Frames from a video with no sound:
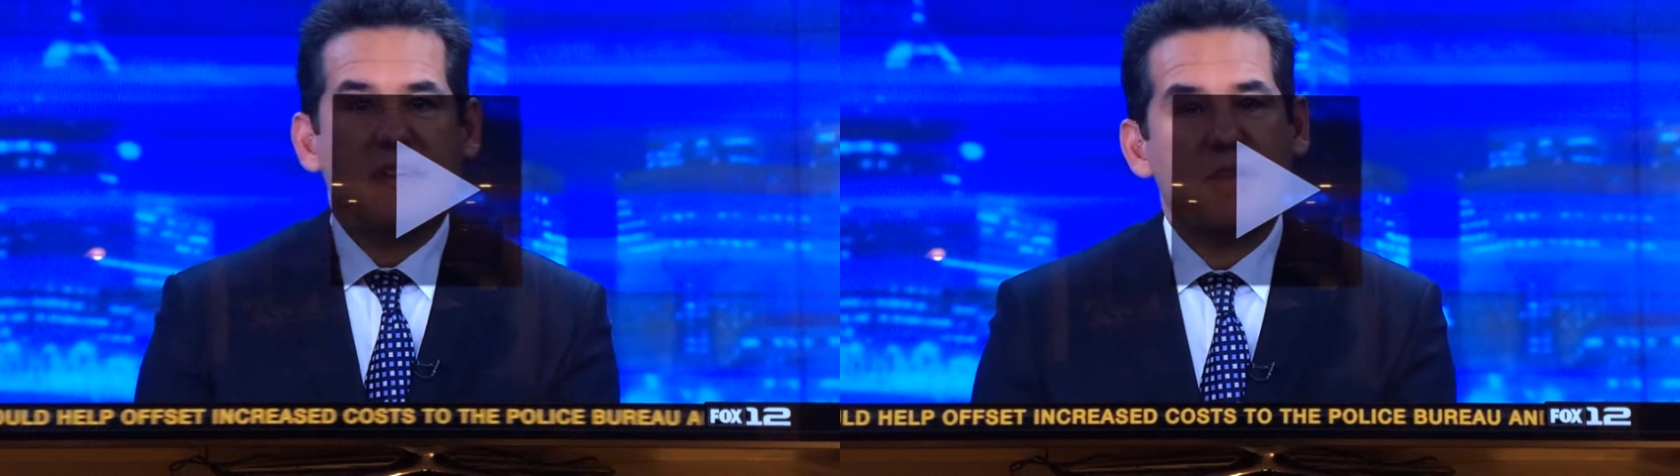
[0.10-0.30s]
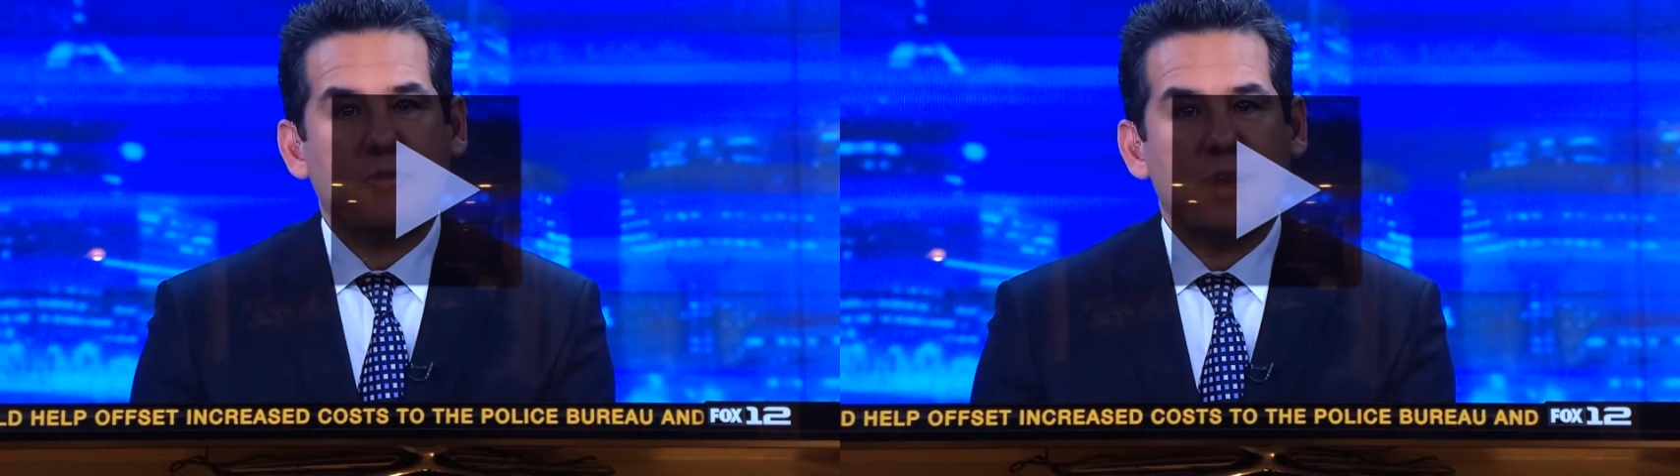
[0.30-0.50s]

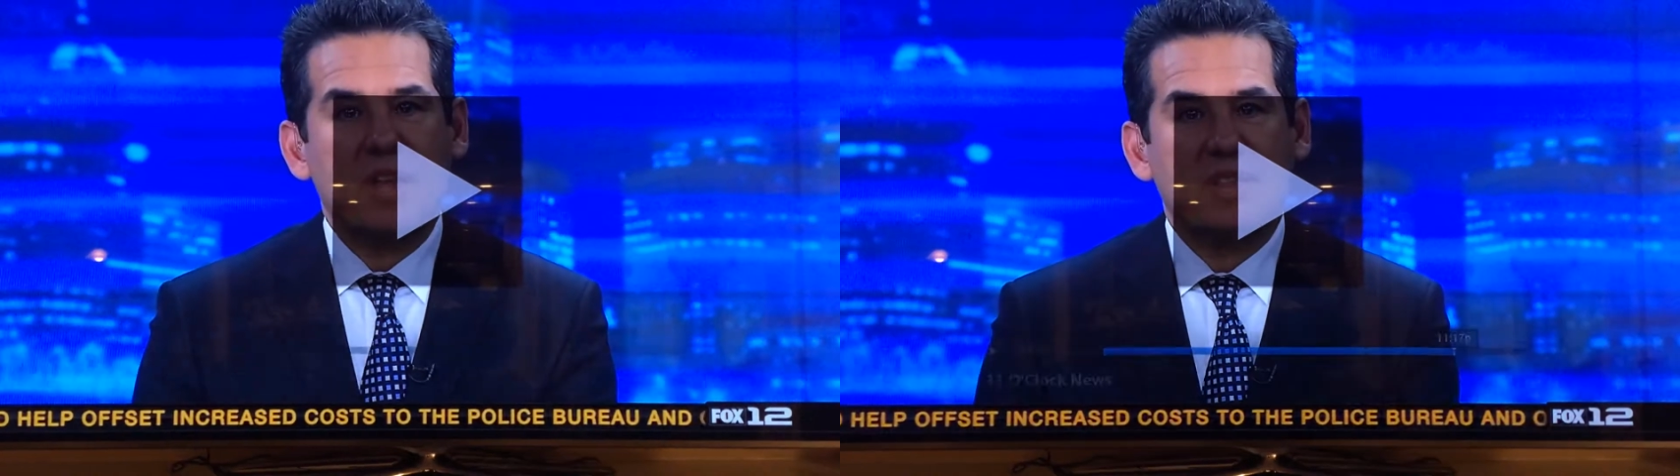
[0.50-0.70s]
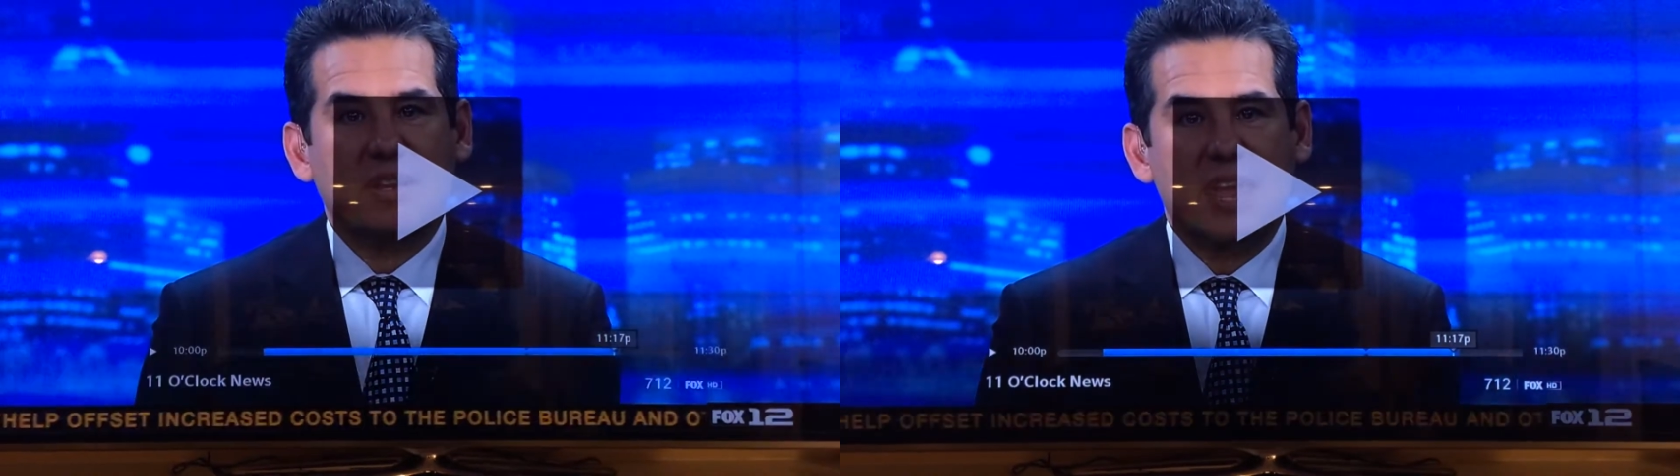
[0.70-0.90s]
to
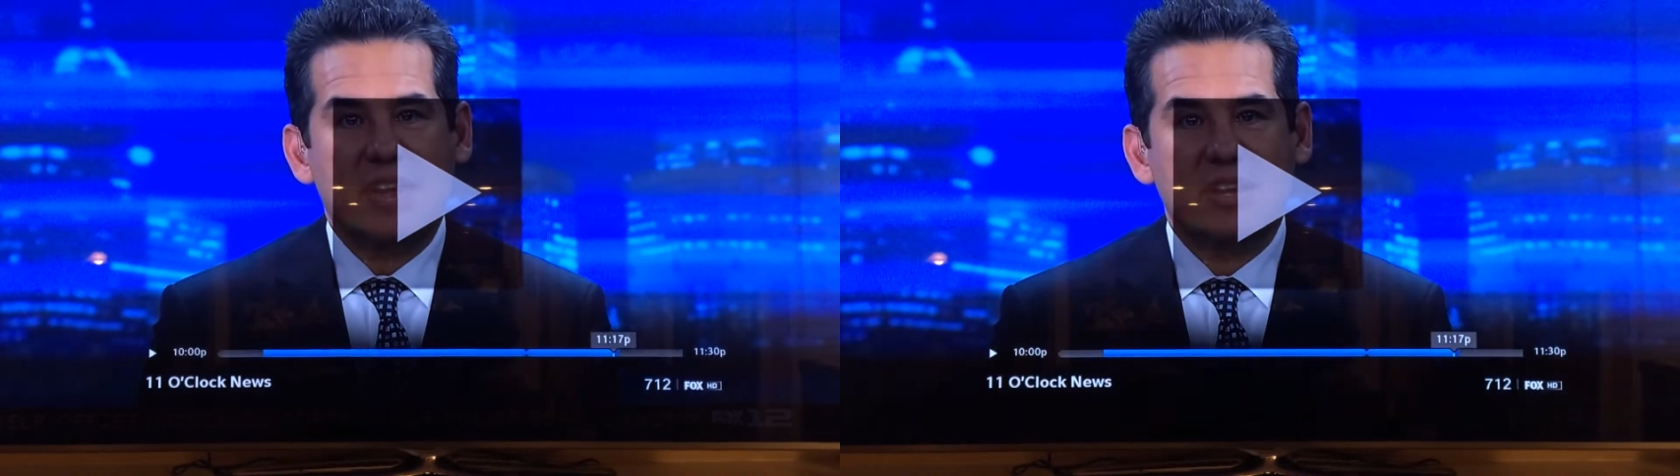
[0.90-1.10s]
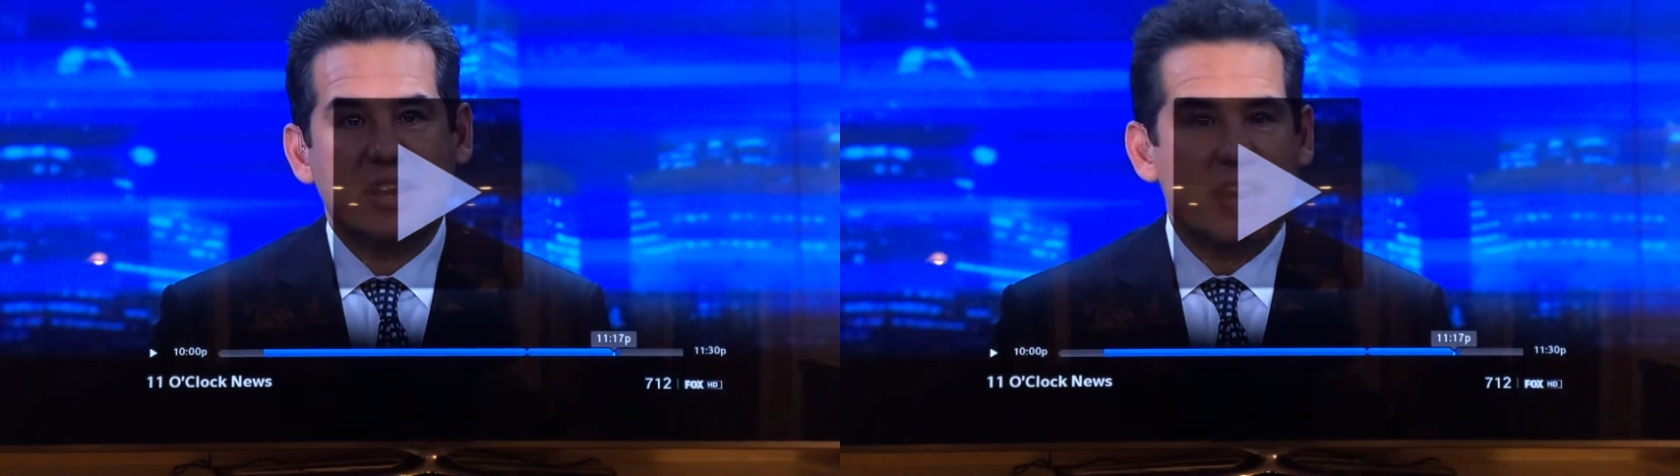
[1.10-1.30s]
another prank
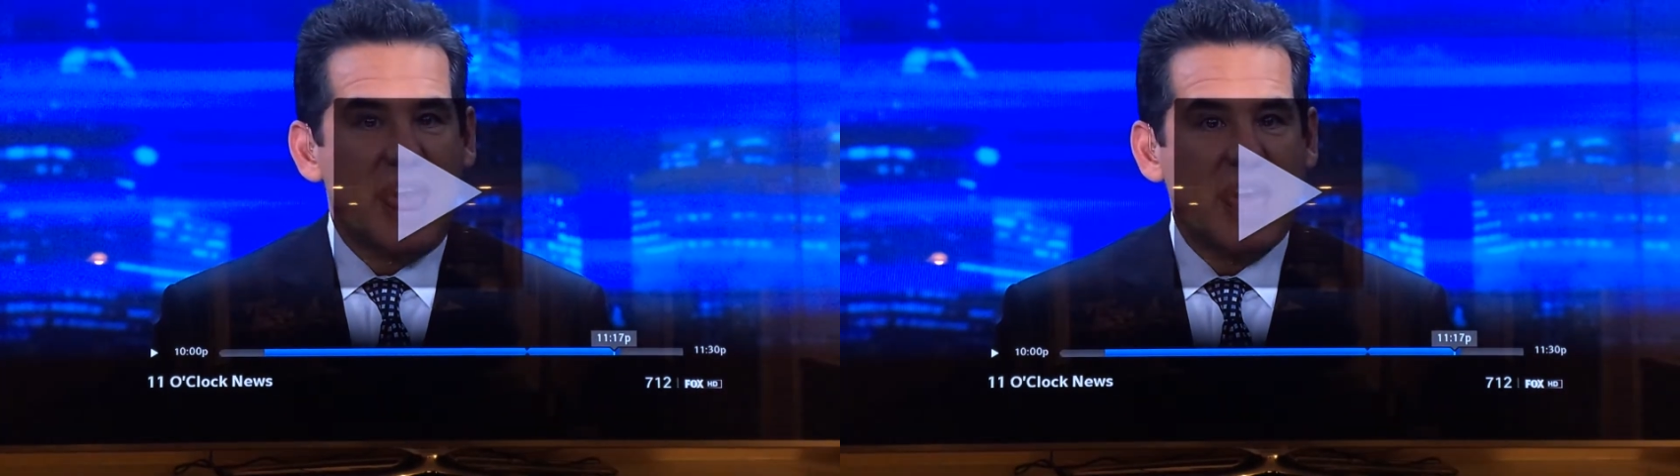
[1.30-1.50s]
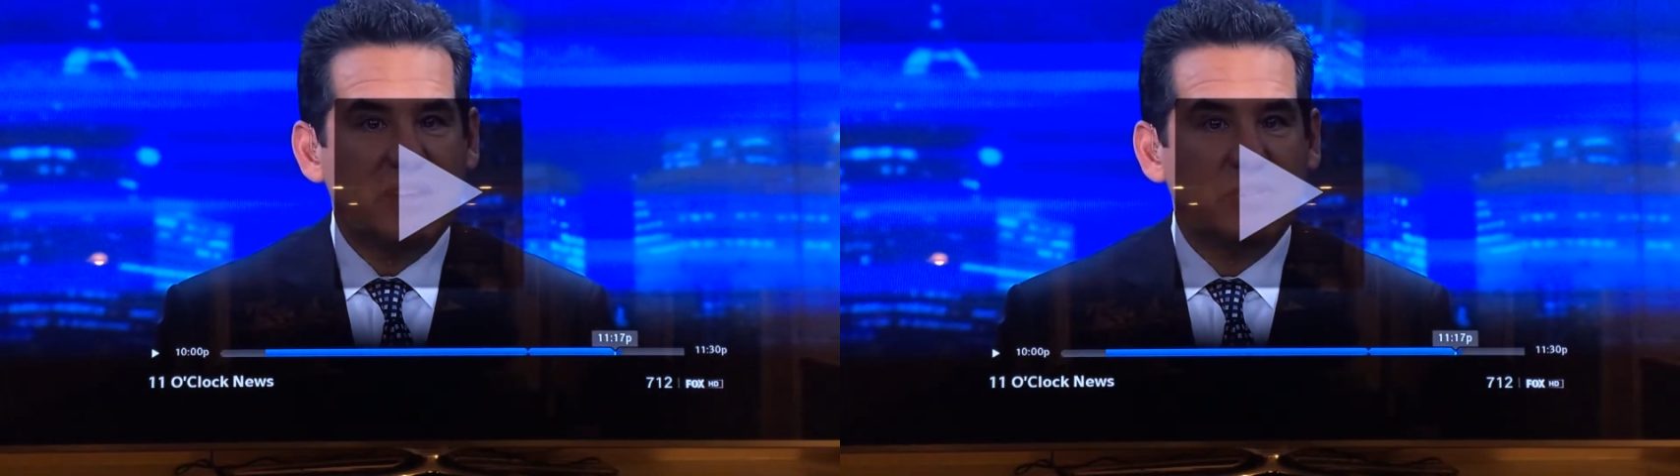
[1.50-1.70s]
that landed an